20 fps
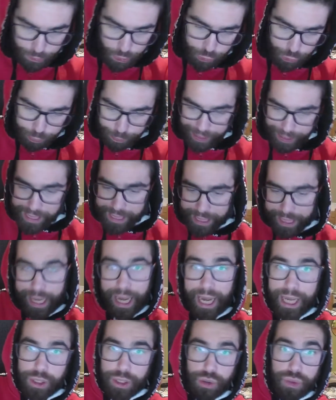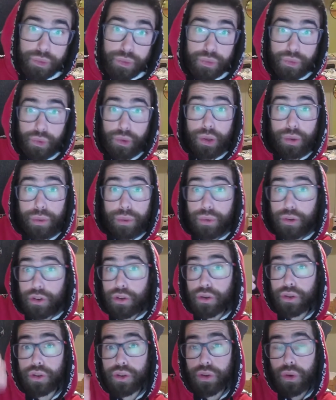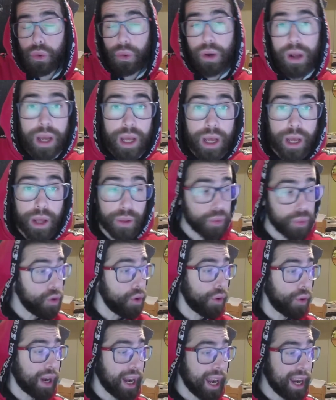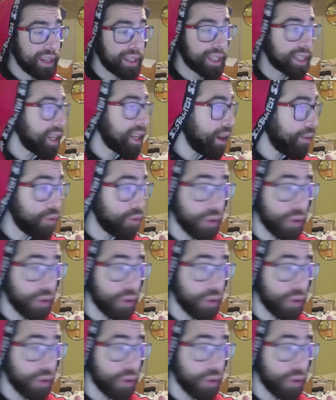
spirit guides, through, through your soul, through your higher self, you